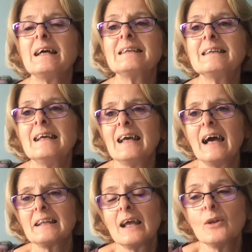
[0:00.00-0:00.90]
And
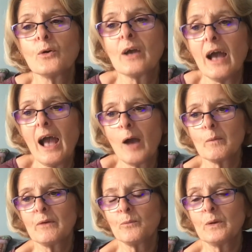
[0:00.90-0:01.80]
I look at
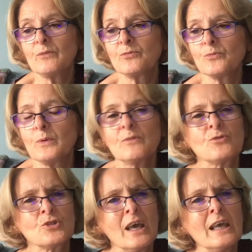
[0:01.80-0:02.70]
how
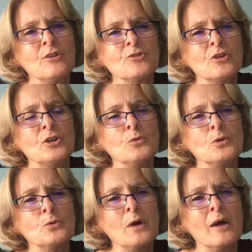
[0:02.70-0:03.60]
we've changed, and
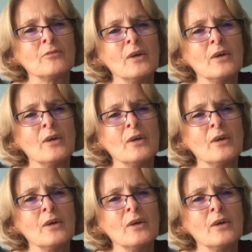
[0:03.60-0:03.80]
you